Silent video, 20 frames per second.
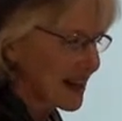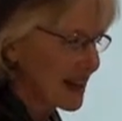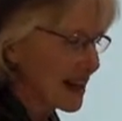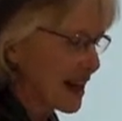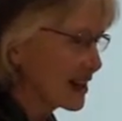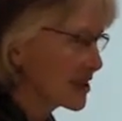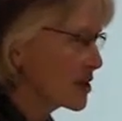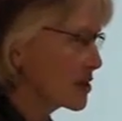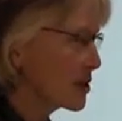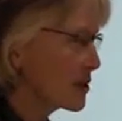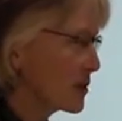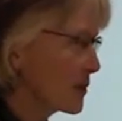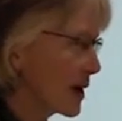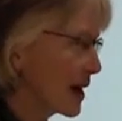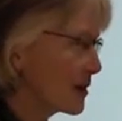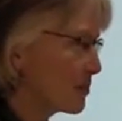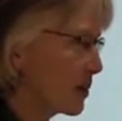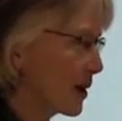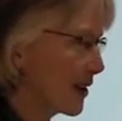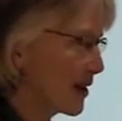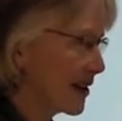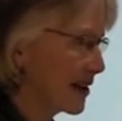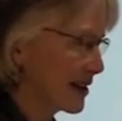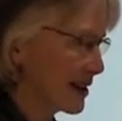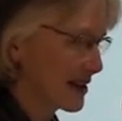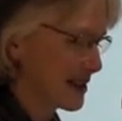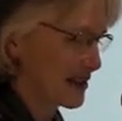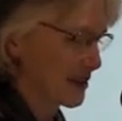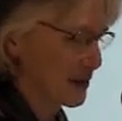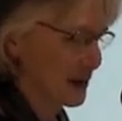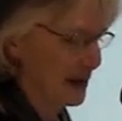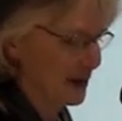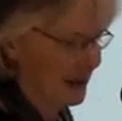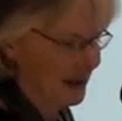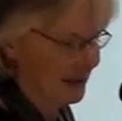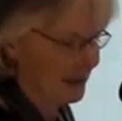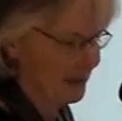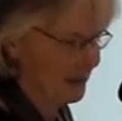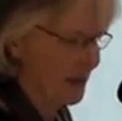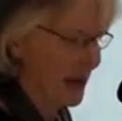not so great part, or
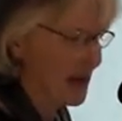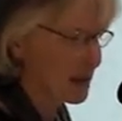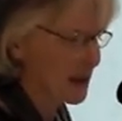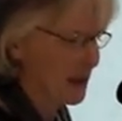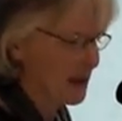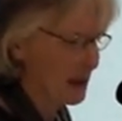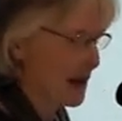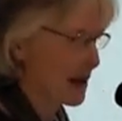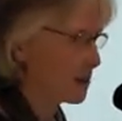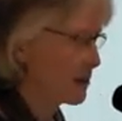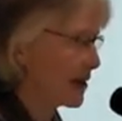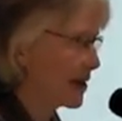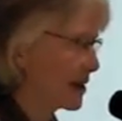maybe great